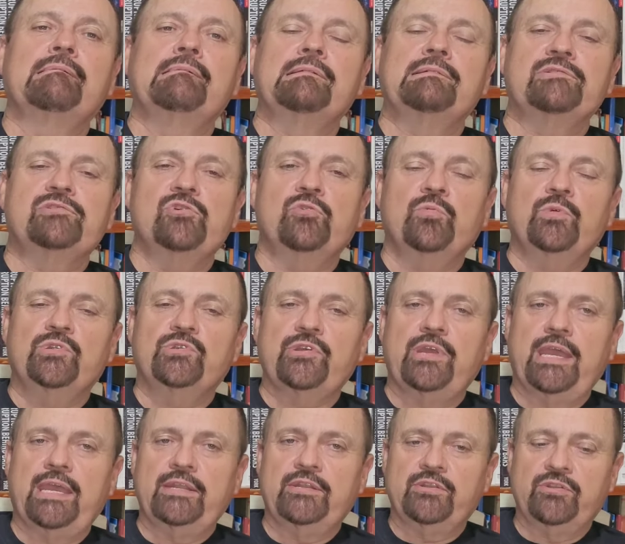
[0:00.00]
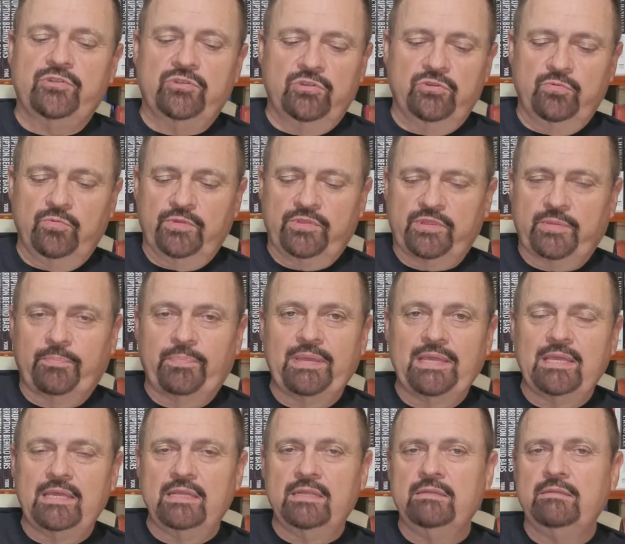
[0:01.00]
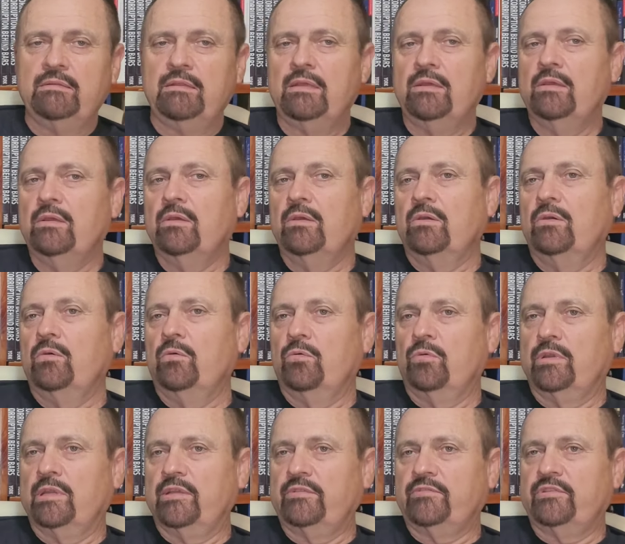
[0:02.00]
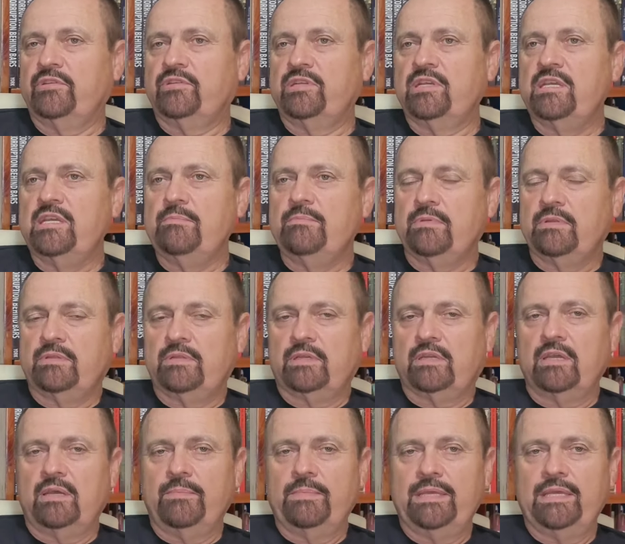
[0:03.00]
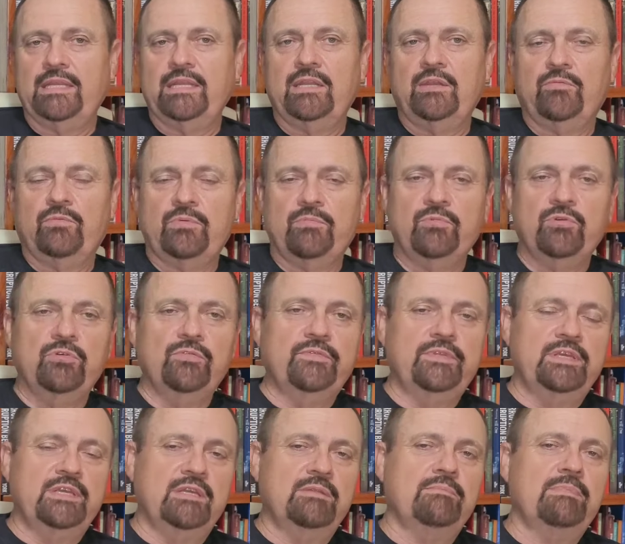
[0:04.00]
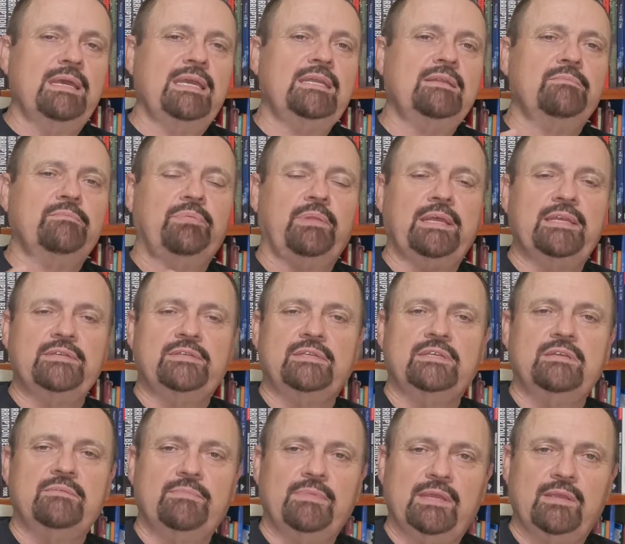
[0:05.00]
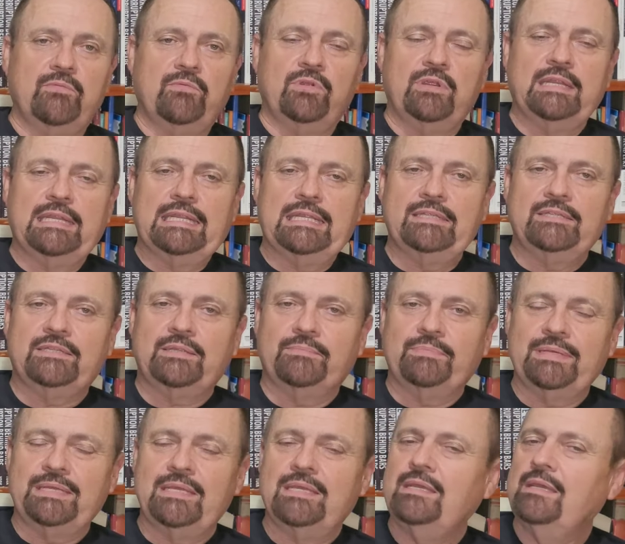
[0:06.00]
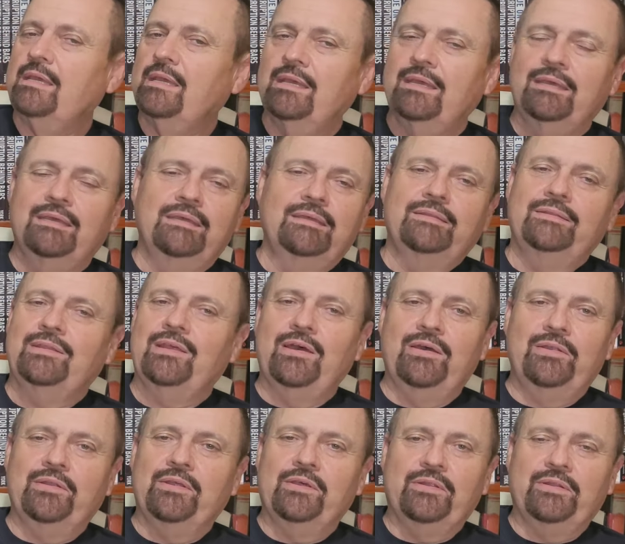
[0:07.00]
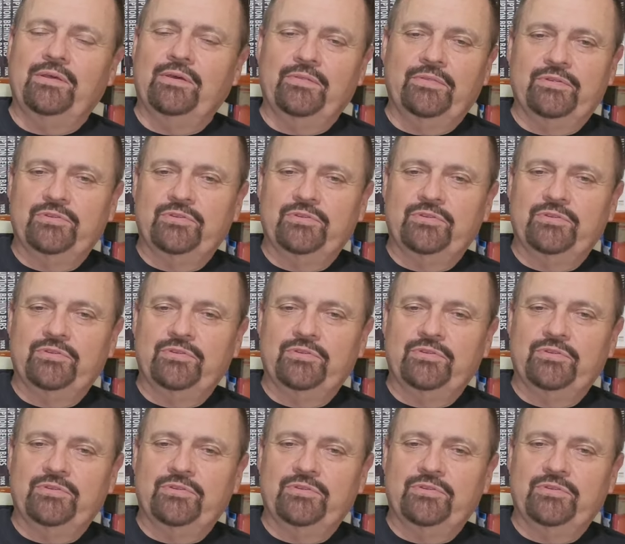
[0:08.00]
And do what you had to do with the pin or get the team to come in and remove the inmate and place the inmate where he needs to be. No, no, no.